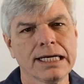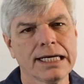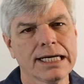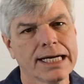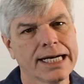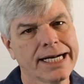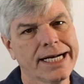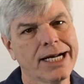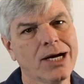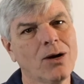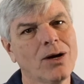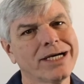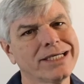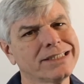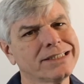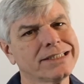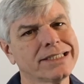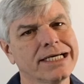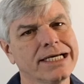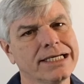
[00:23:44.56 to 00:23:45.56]
And I know I
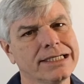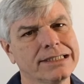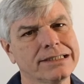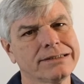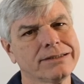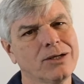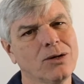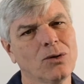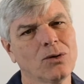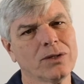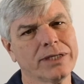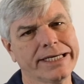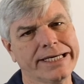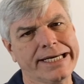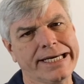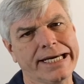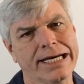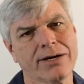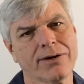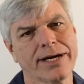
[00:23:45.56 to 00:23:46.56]
said only
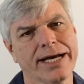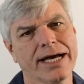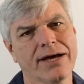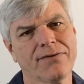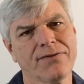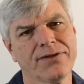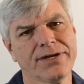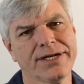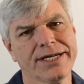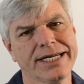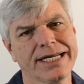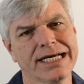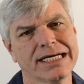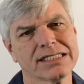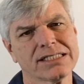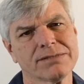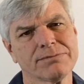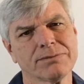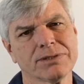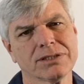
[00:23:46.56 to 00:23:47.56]
carry out the
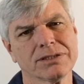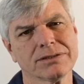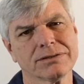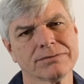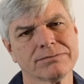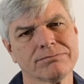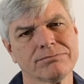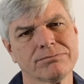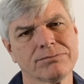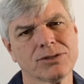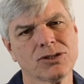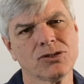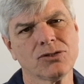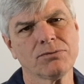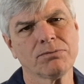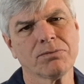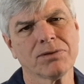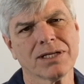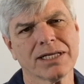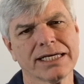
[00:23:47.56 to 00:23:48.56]
decimal 2
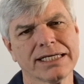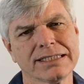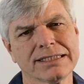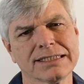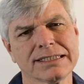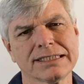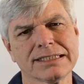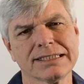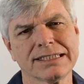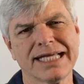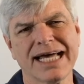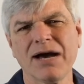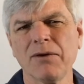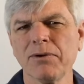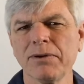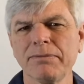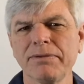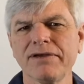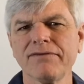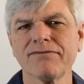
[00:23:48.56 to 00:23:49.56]
places. That
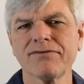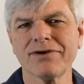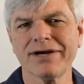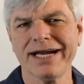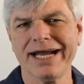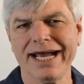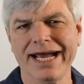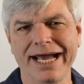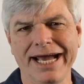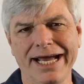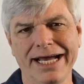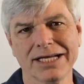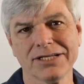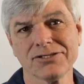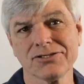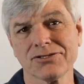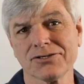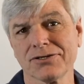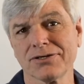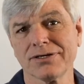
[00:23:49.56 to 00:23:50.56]
would be for an
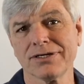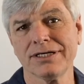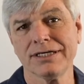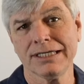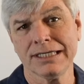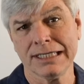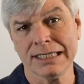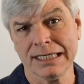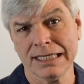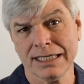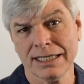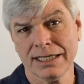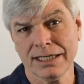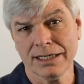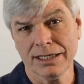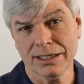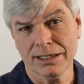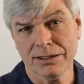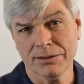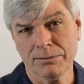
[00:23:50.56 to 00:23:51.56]
answer.
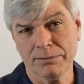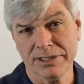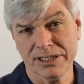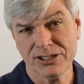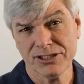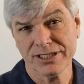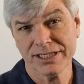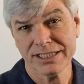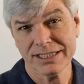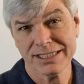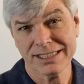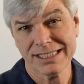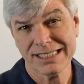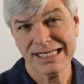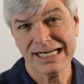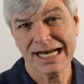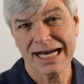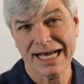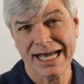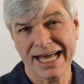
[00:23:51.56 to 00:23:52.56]
But as you can
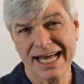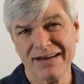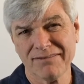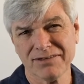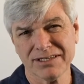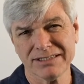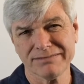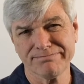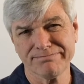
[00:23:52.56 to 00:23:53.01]
see, I have